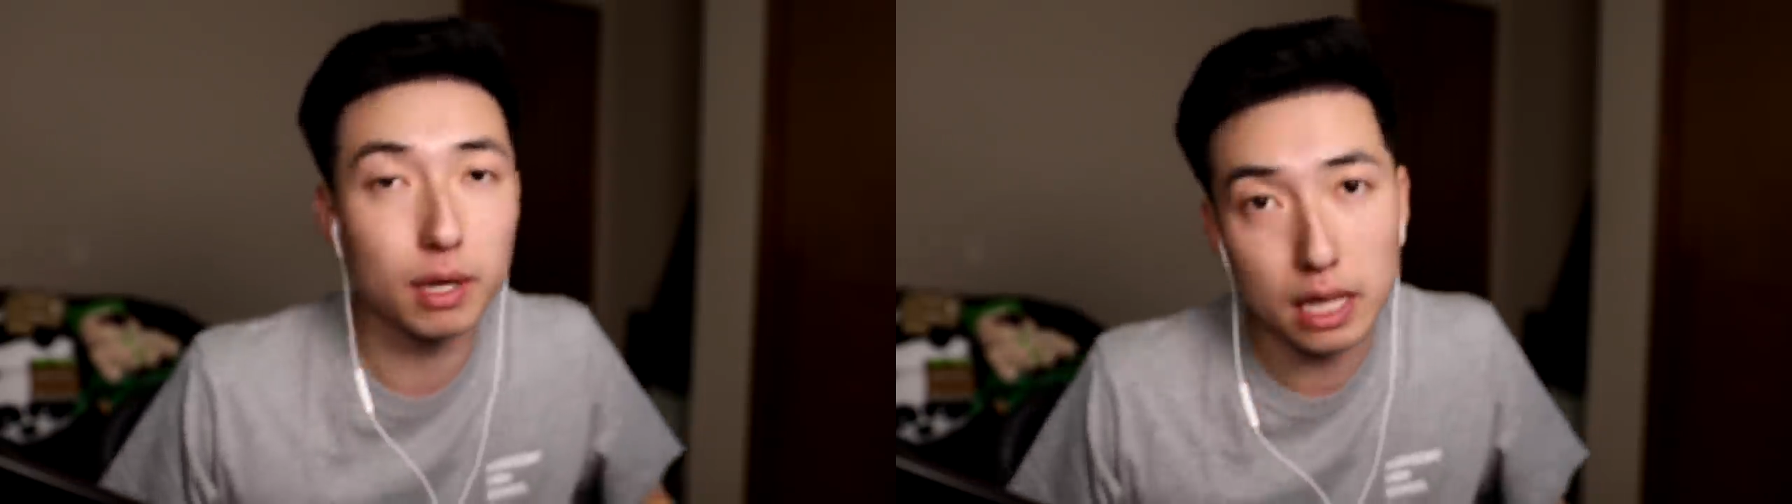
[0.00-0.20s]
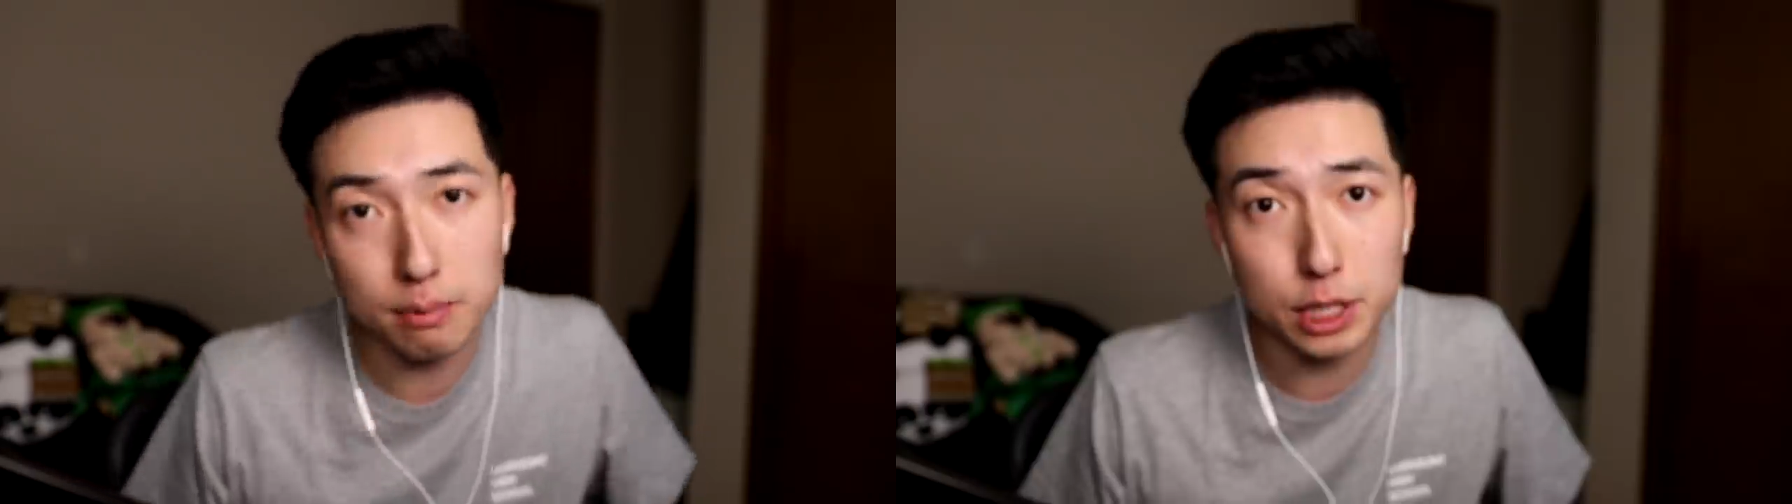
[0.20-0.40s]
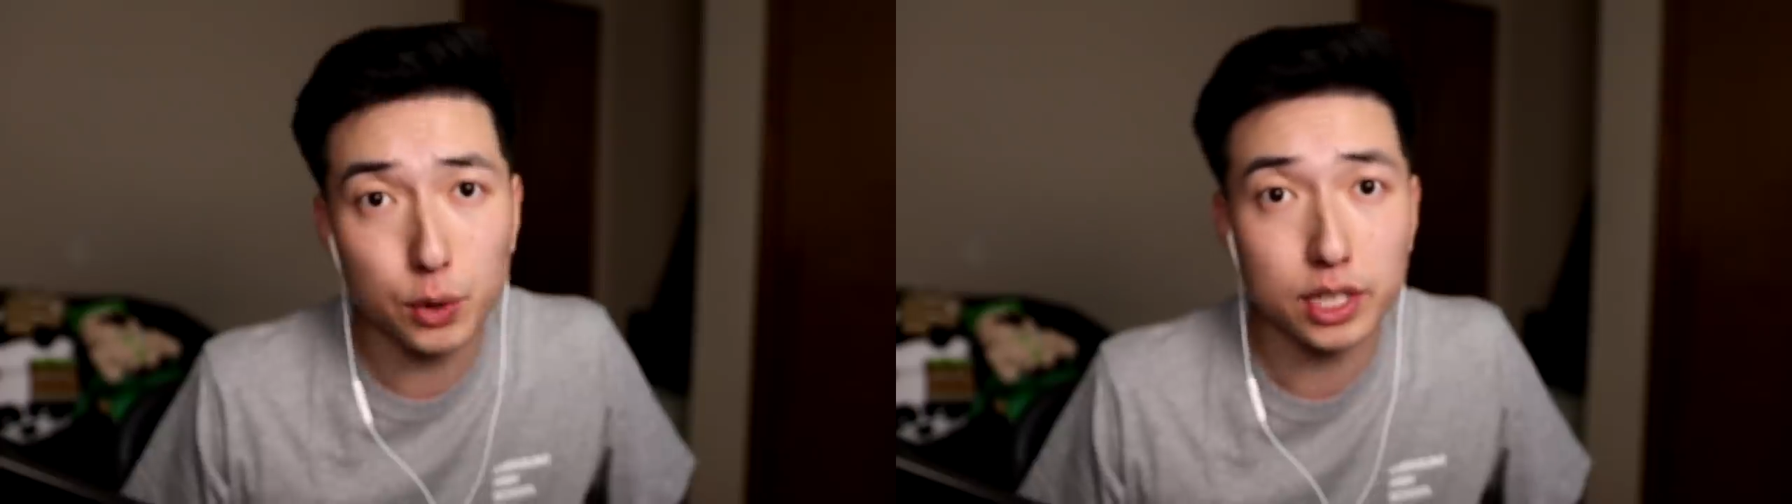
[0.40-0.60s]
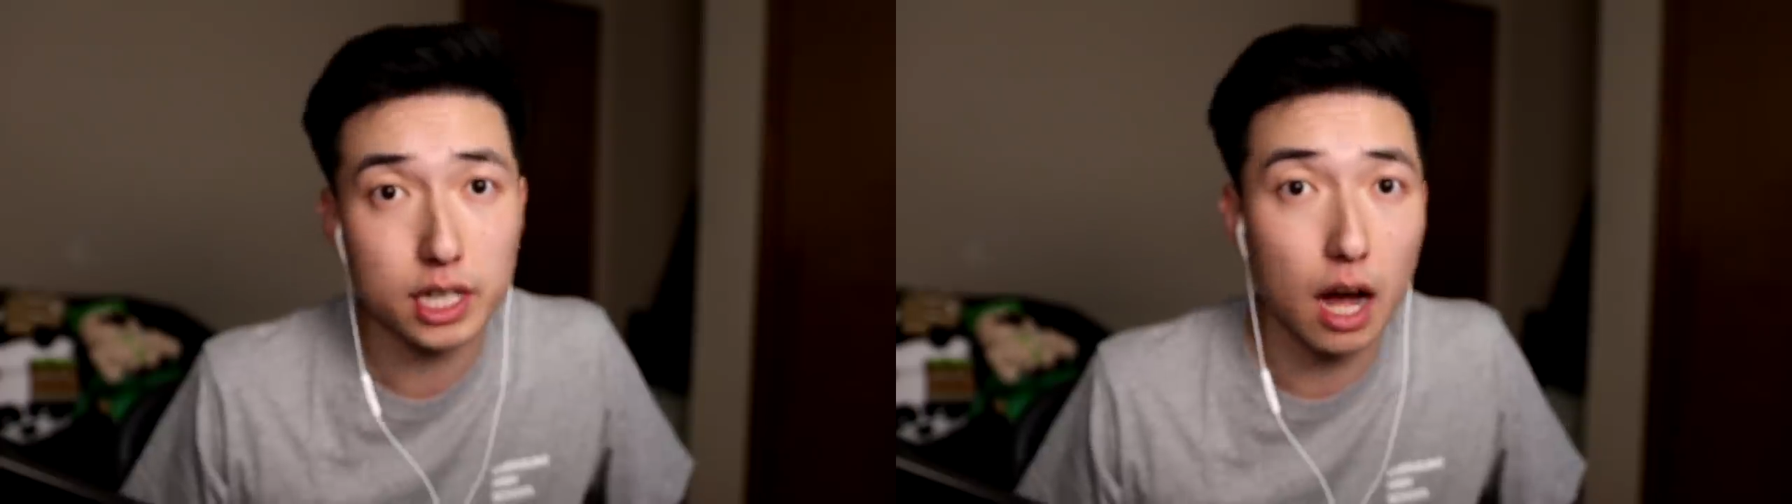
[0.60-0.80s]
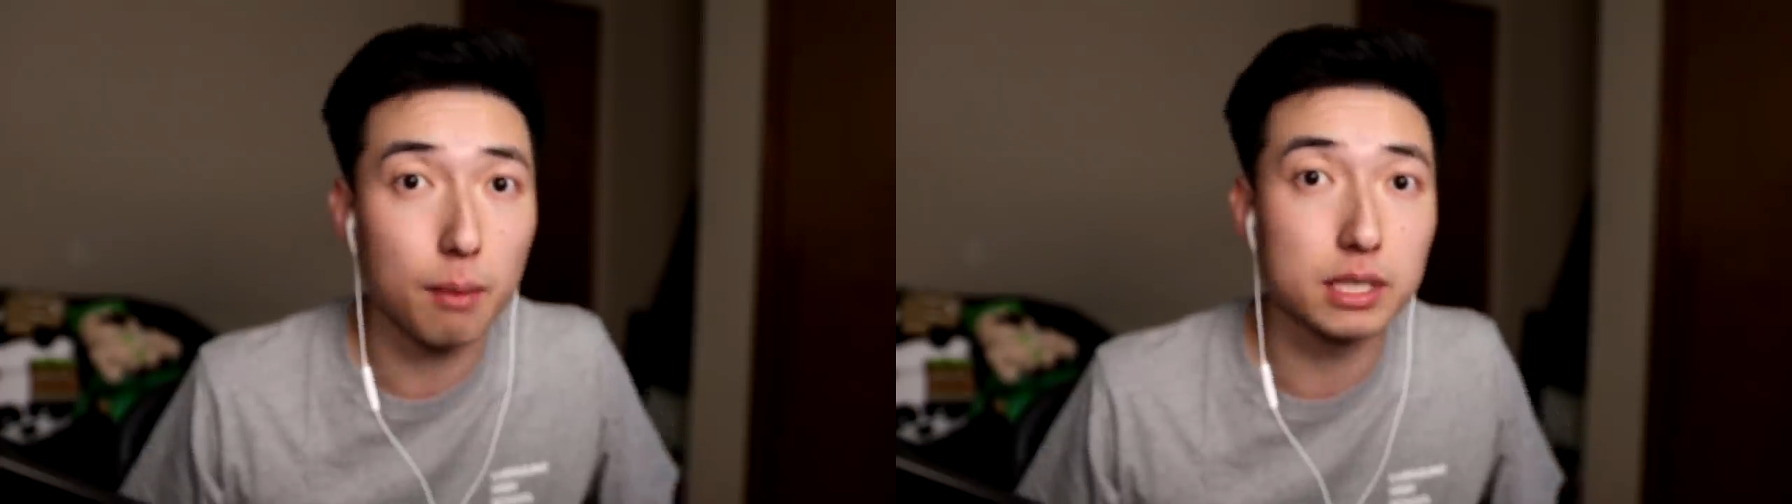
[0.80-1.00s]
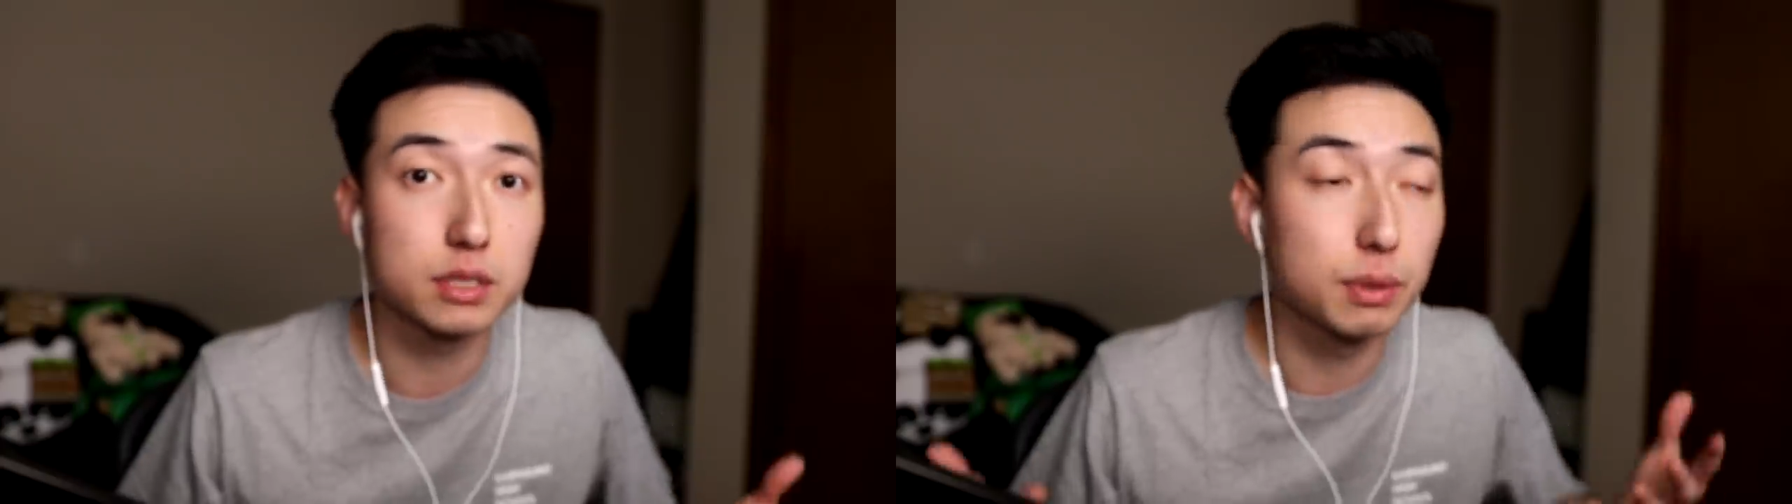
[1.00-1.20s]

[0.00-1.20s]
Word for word: but let me know in the comments